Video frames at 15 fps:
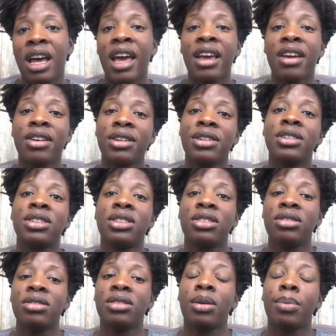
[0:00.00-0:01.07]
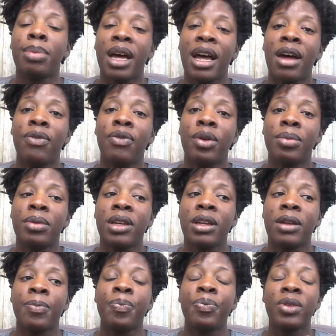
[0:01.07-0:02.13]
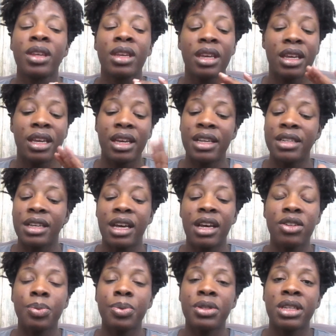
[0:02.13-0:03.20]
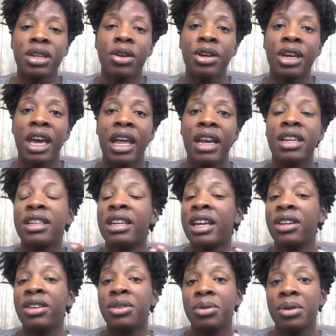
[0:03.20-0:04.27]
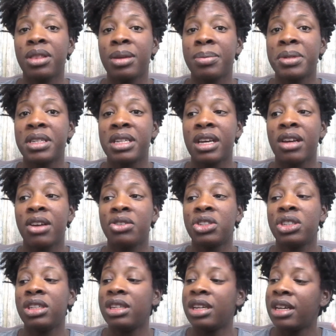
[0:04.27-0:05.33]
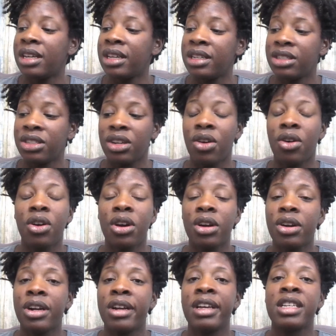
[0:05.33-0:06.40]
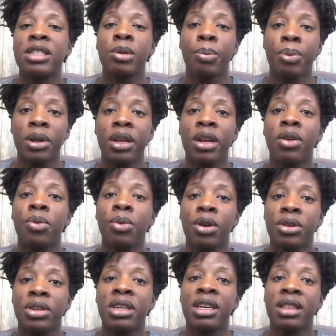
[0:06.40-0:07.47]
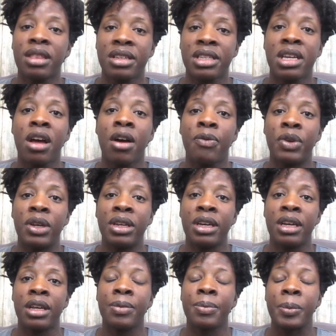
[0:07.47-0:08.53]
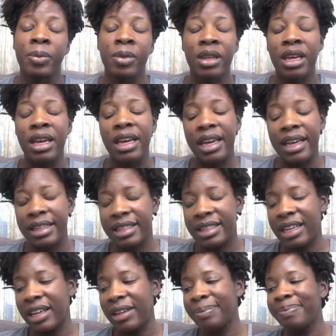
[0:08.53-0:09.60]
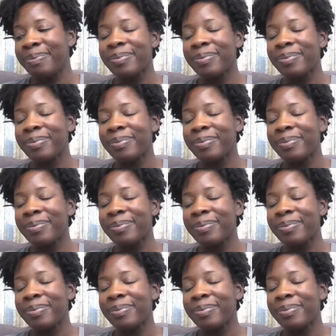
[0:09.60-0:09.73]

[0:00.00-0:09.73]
I encourage you to buy from them. It's one hundred percent organic. They do it themselves. She does, you know, her and her husband put in the work to get this coffee done and stuff.